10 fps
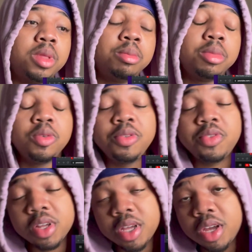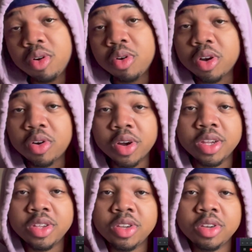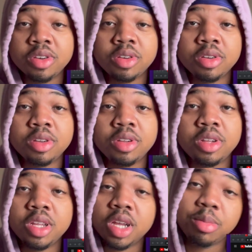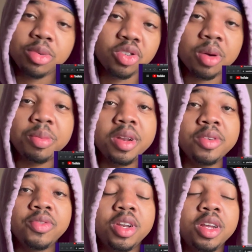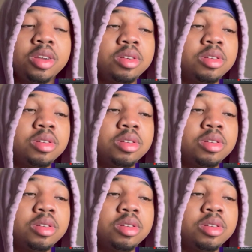But we finna keep going crazy. I've been dropping every day.